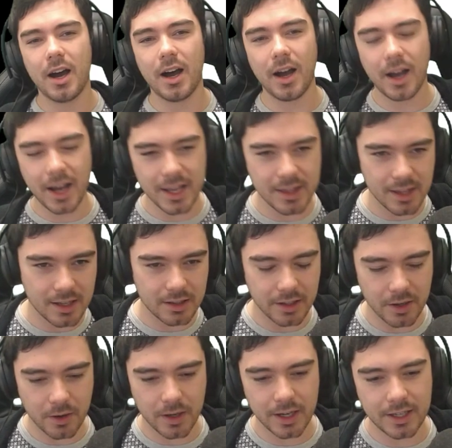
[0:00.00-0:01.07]
I think
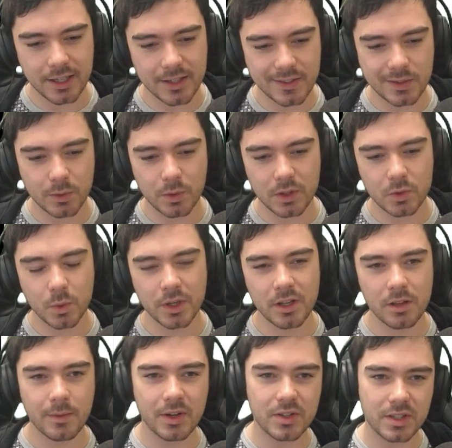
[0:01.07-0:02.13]
Leoric is one of
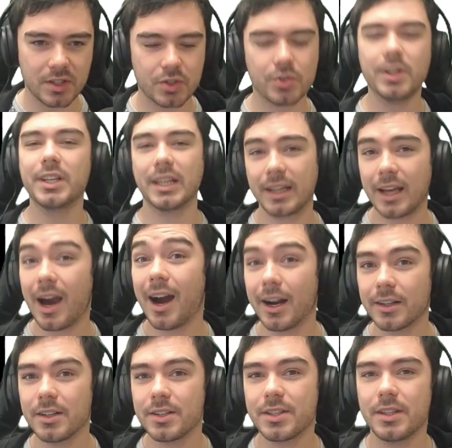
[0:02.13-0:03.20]
the most intriguing
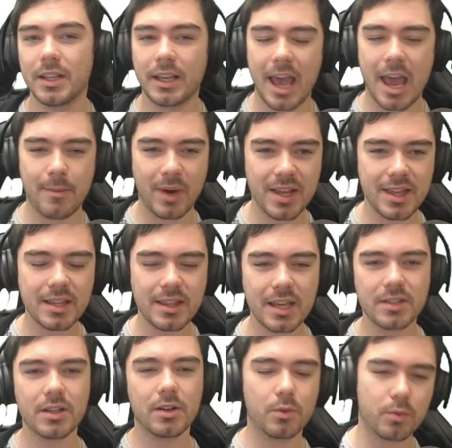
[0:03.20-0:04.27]
characters in the game. I think they
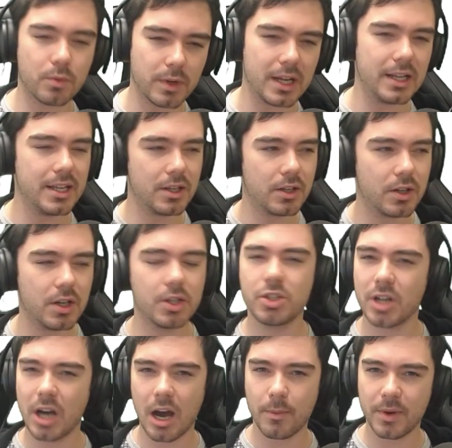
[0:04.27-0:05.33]
did a really good
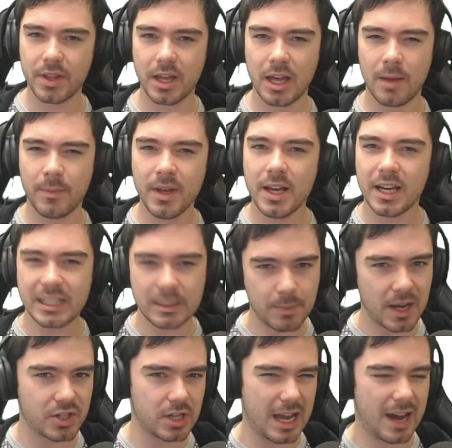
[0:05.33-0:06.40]
job with him,
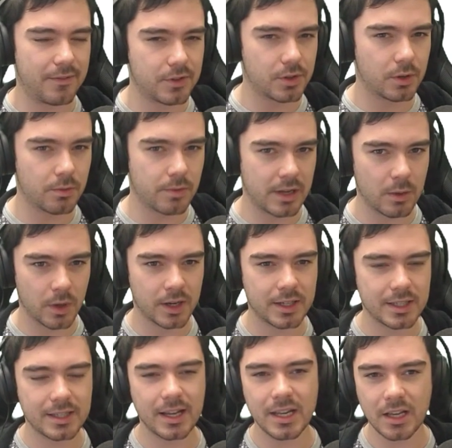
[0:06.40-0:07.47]
especially after the
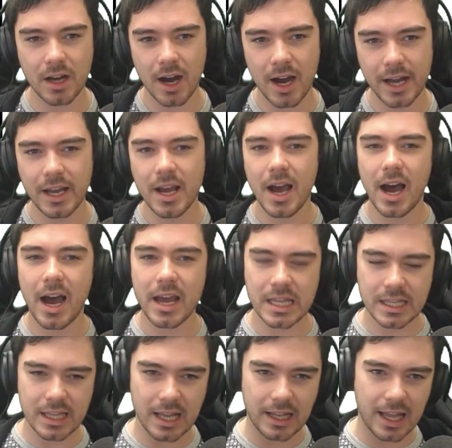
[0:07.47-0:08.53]
reworks that he got. I
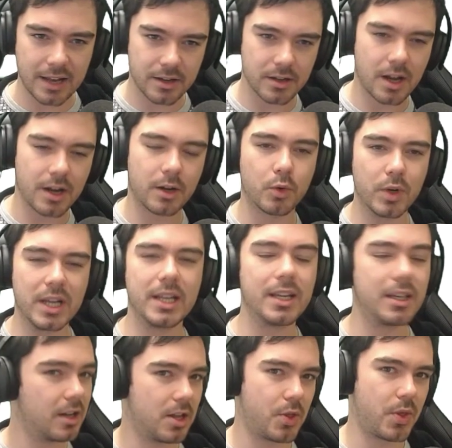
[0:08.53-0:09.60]
think they landed on a really
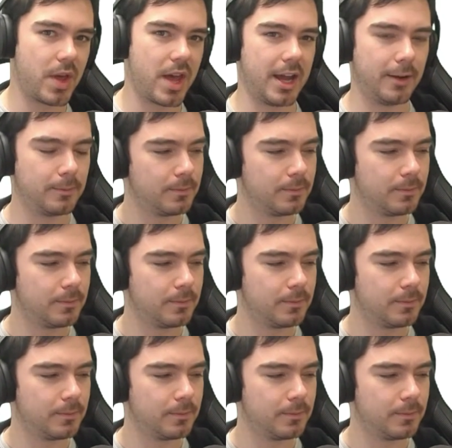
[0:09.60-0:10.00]
good thing.